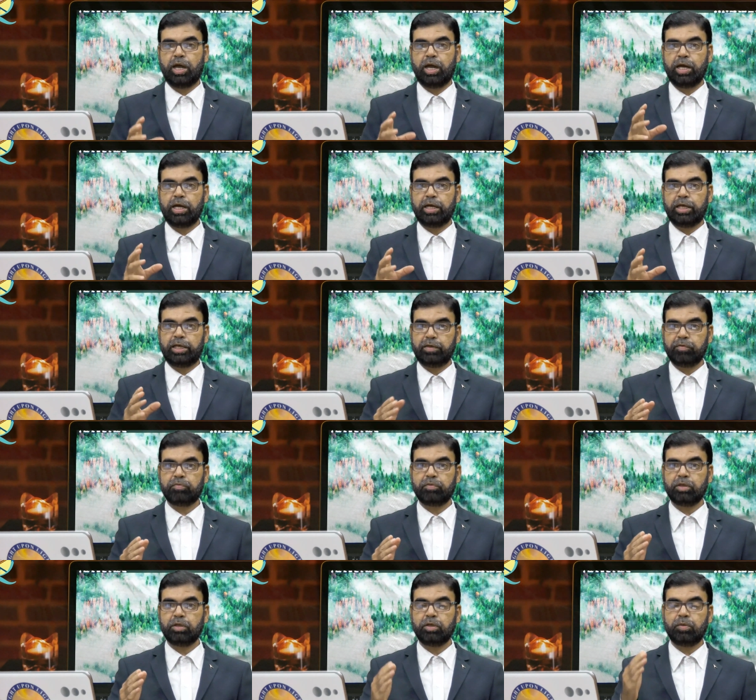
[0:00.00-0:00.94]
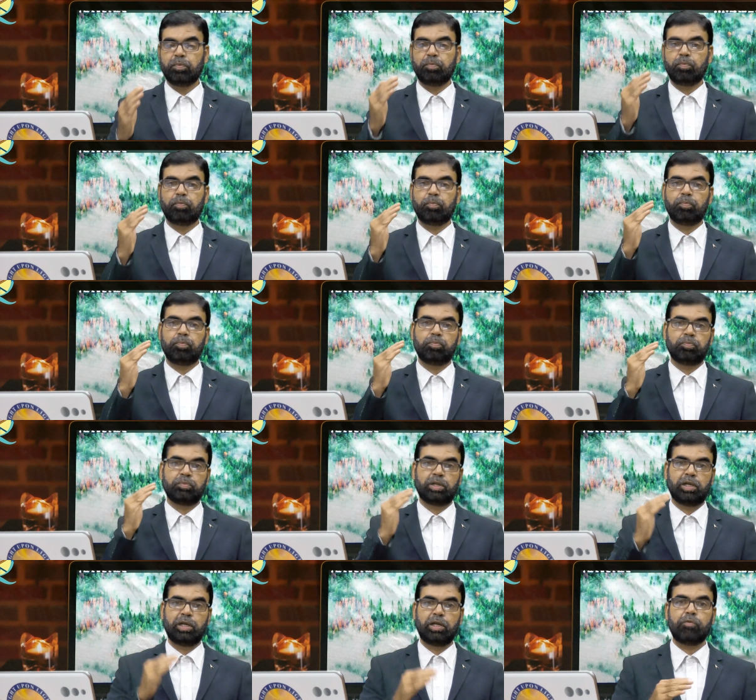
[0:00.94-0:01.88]
and if the
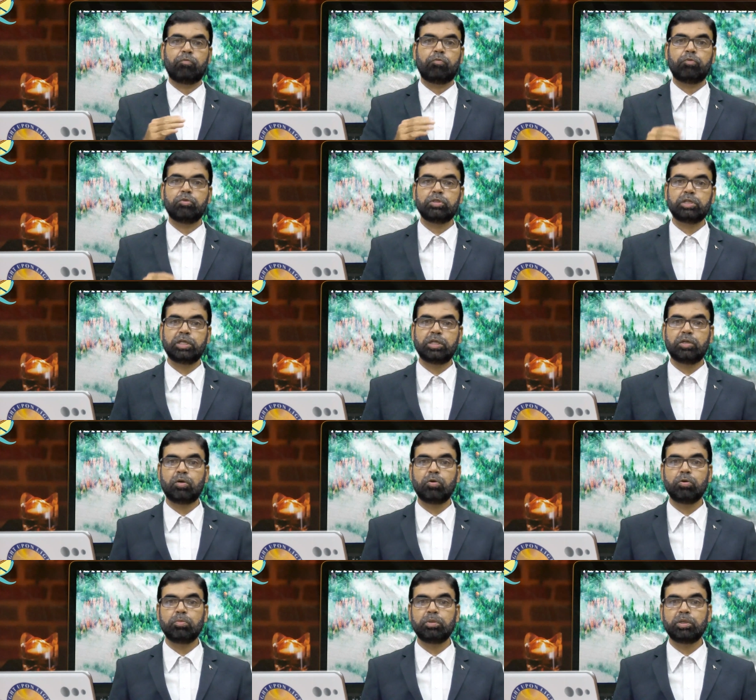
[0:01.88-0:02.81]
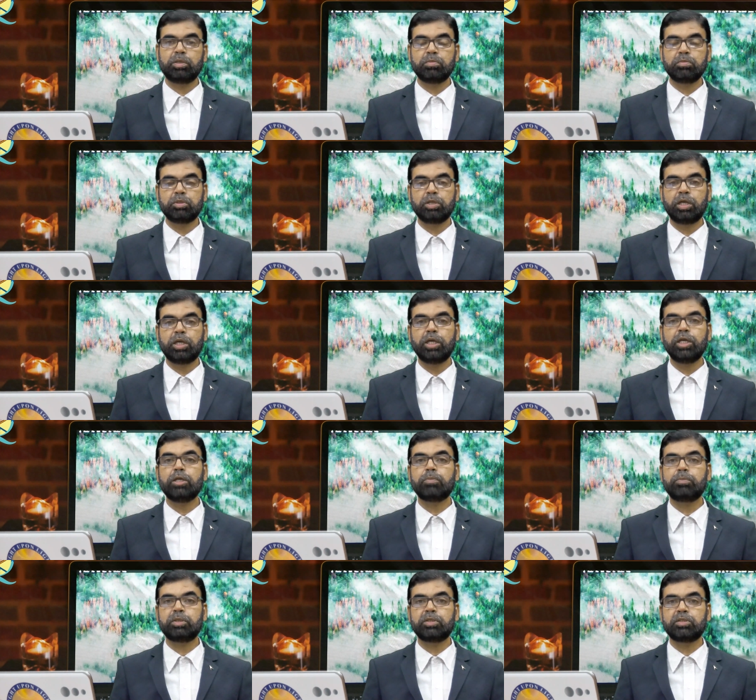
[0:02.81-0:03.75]
lymphocyte count becomes
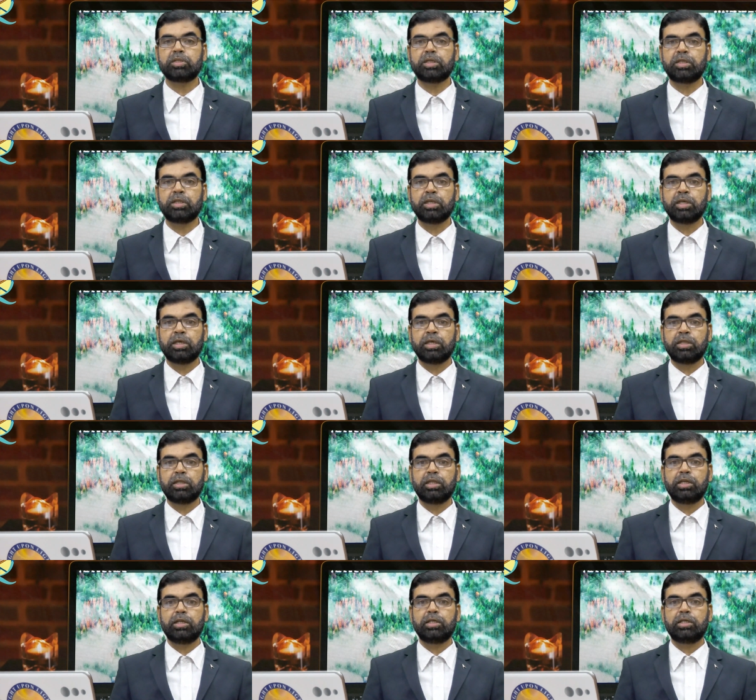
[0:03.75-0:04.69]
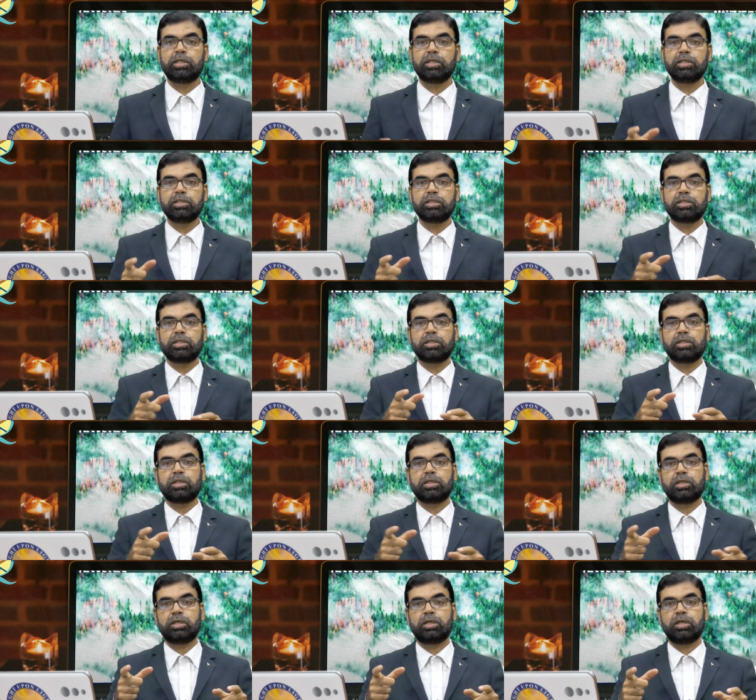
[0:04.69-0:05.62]
8%, then it is
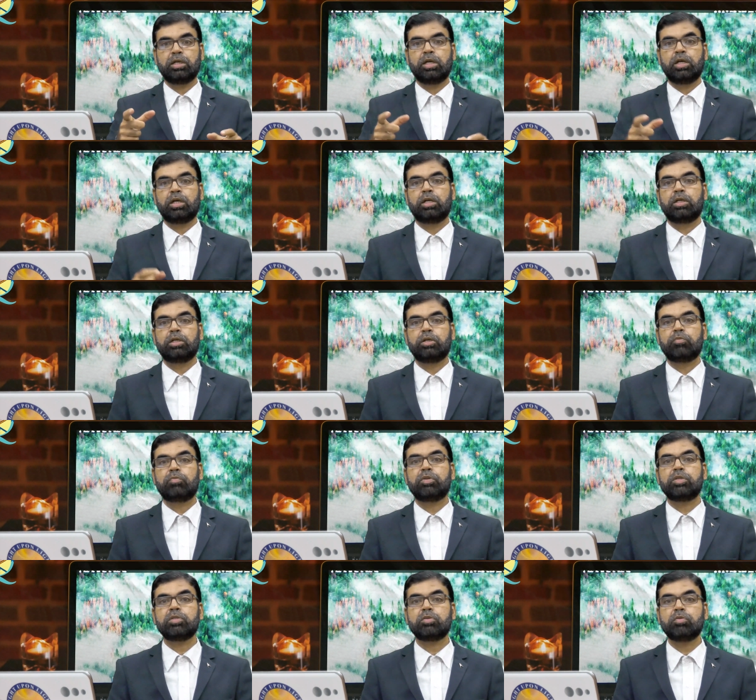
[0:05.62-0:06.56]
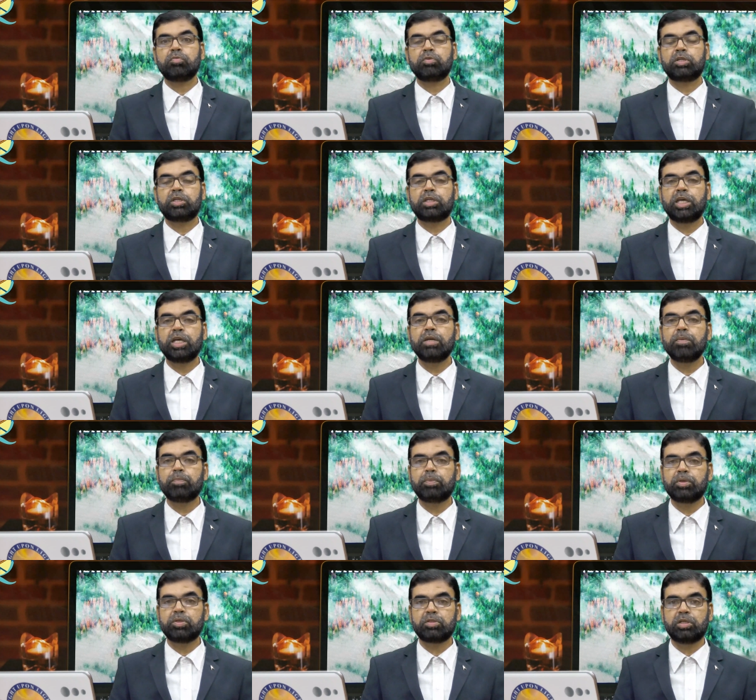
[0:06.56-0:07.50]
difference of
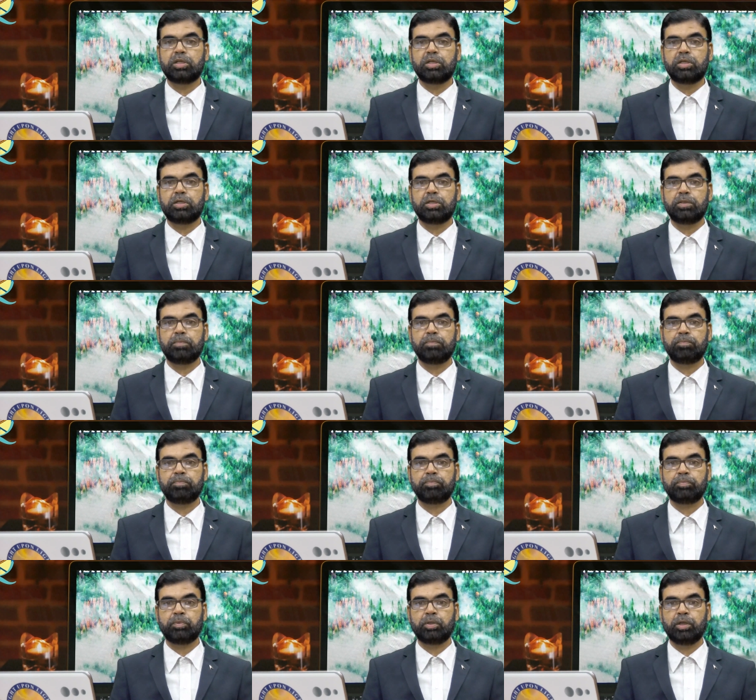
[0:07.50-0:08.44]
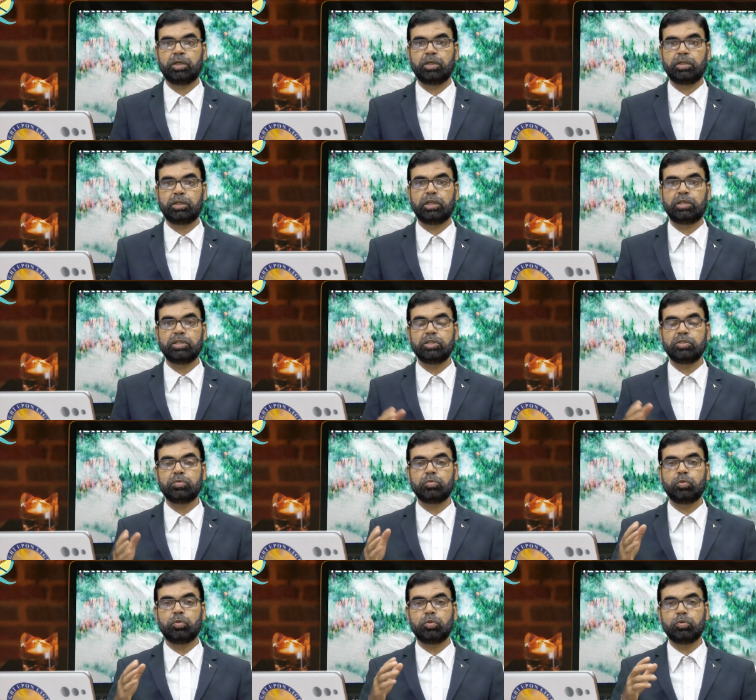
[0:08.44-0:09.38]
10%. That is
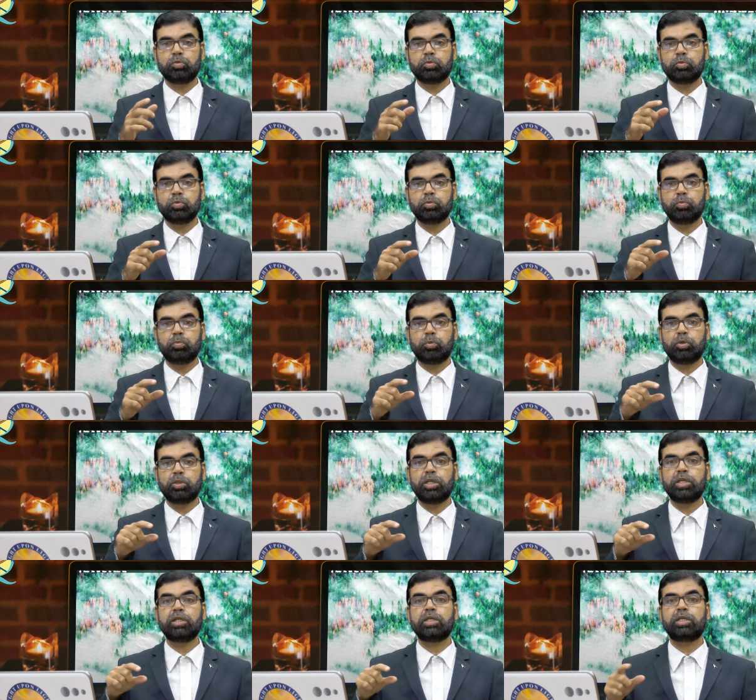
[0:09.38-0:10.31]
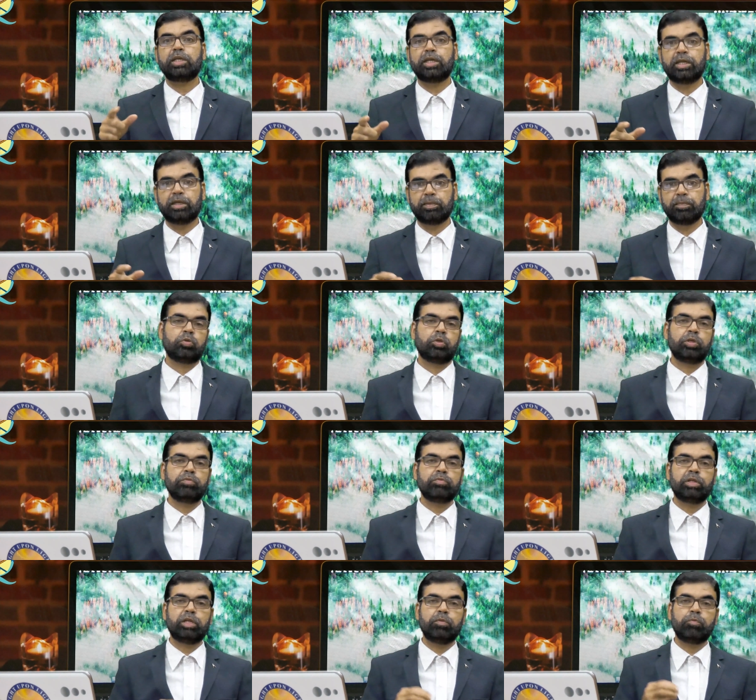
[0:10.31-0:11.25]
goes to more than 10. So
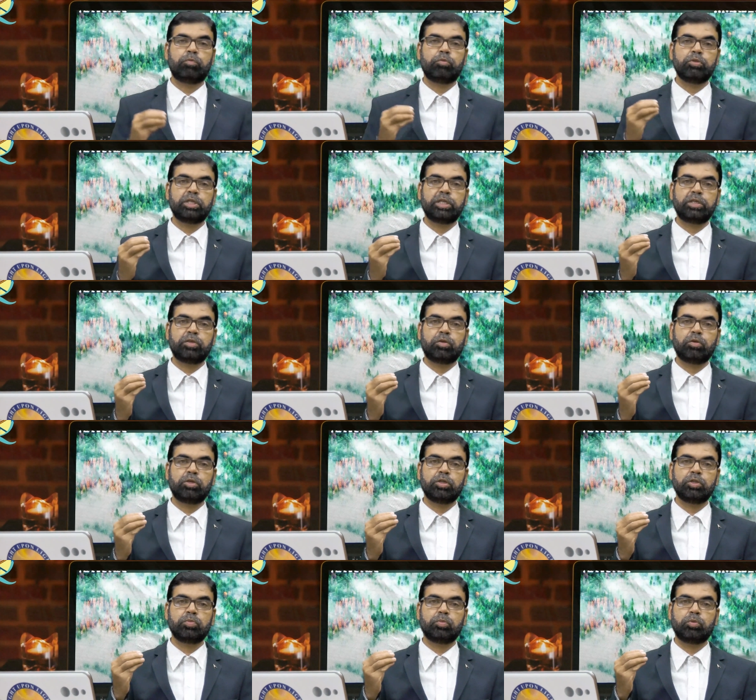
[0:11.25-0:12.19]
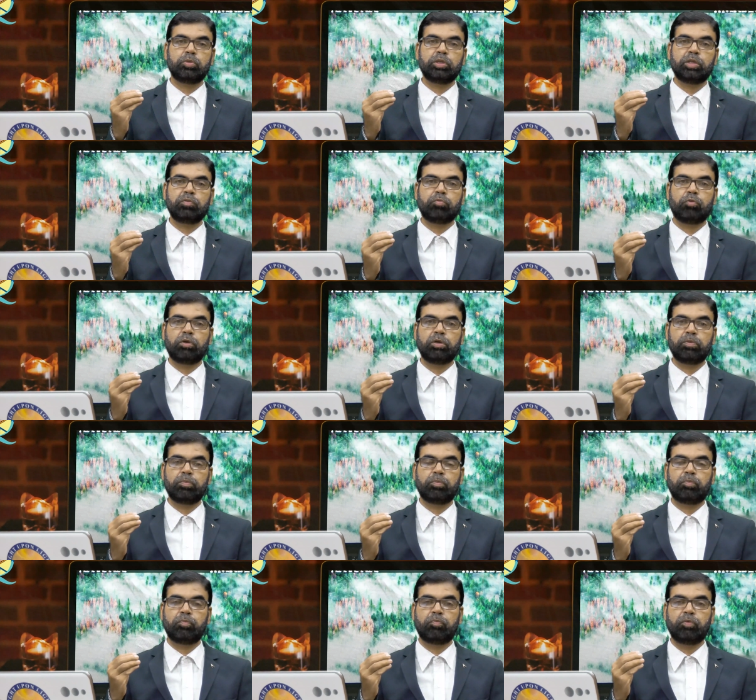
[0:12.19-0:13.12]
if the lymphocyte count is more than
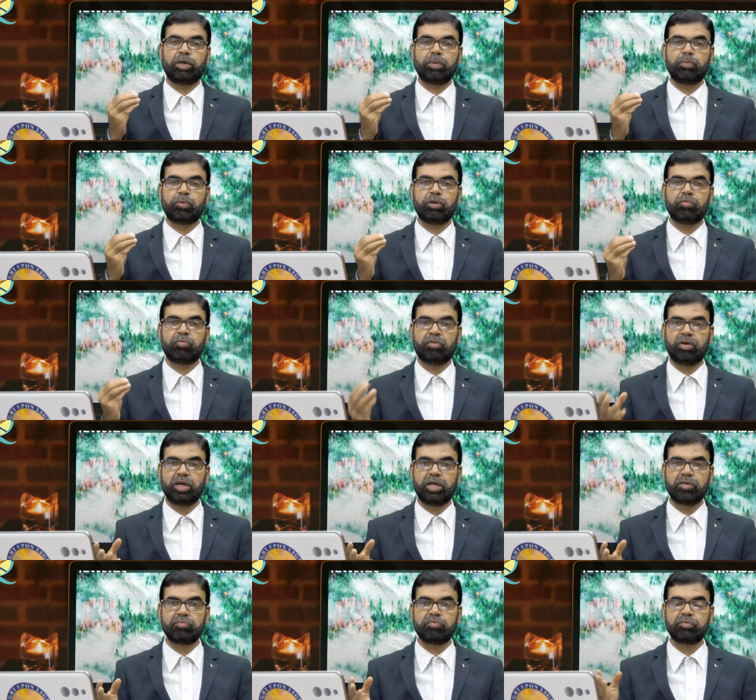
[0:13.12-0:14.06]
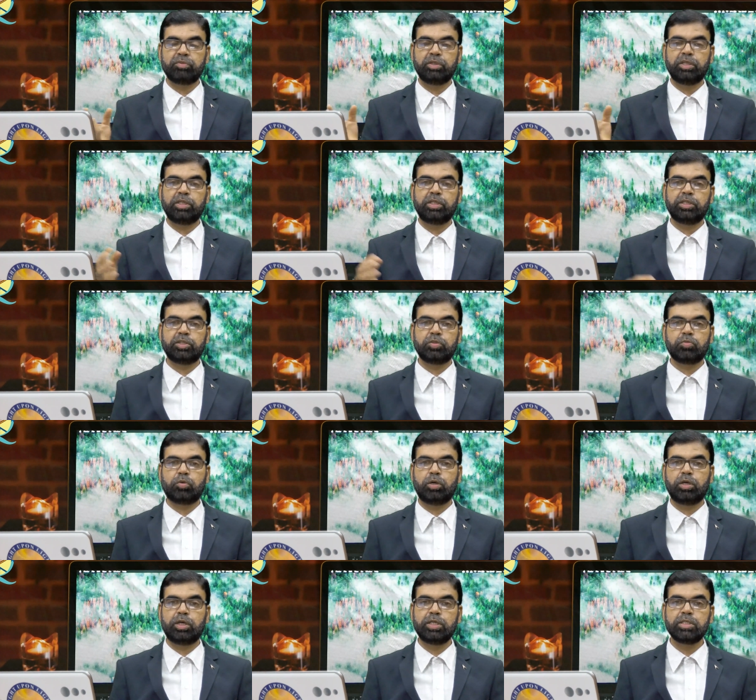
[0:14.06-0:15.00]
5.5, then it is
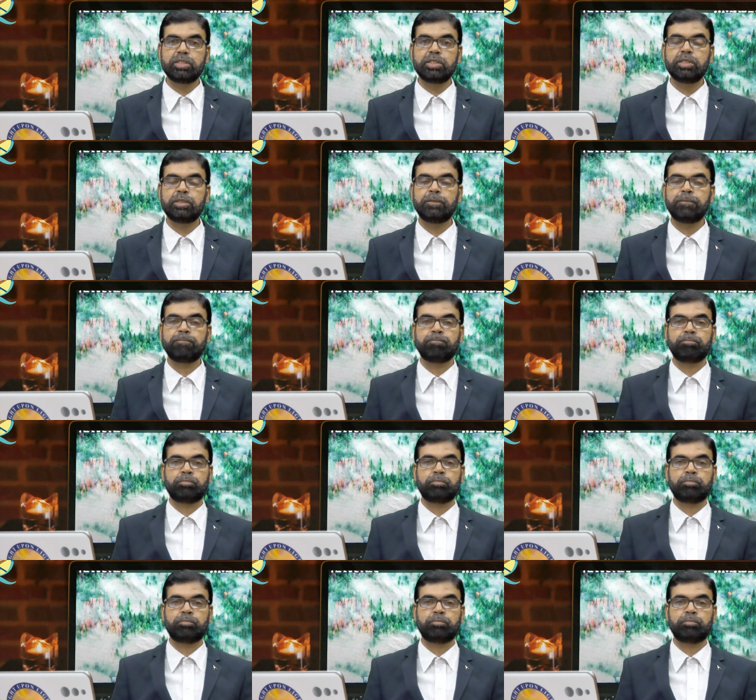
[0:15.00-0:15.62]
called as